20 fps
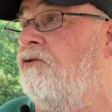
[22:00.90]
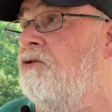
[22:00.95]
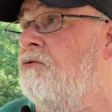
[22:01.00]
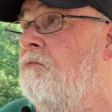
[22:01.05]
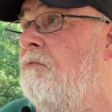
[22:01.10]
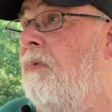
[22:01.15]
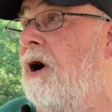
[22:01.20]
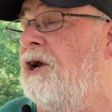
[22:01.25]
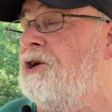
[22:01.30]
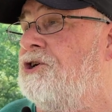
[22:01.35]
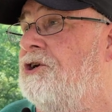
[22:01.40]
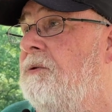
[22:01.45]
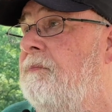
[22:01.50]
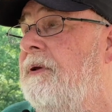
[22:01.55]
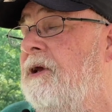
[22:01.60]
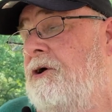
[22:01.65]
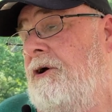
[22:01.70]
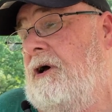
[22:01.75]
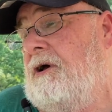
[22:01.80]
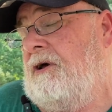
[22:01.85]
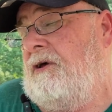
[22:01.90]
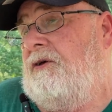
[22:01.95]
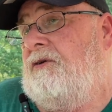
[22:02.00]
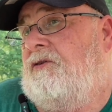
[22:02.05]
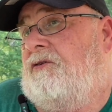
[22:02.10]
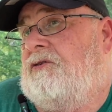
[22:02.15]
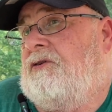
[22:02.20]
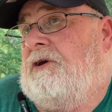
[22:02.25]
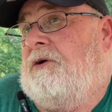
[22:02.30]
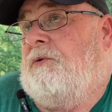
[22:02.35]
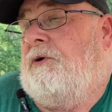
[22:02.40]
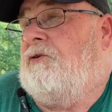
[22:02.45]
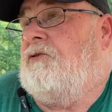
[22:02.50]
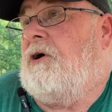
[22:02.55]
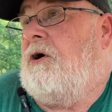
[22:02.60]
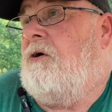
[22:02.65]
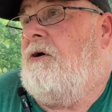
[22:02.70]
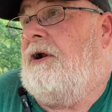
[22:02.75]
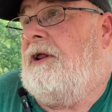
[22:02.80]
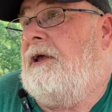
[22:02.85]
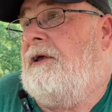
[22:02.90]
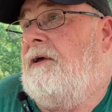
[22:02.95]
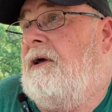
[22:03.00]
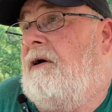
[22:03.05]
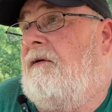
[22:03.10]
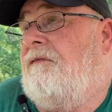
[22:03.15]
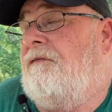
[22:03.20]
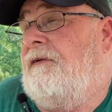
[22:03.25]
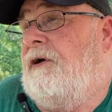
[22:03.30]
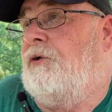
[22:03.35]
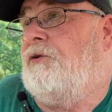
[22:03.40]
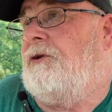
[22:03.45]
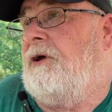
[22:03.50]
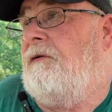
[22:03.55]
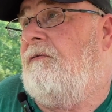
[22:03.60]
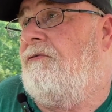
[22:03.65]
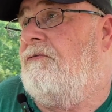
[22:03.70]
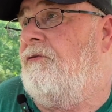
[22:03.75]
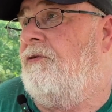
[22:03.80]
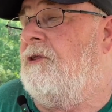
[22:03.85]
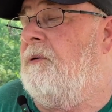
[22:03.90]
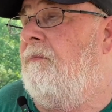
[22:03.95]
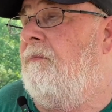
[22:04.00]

too mushy because it was already filtered through the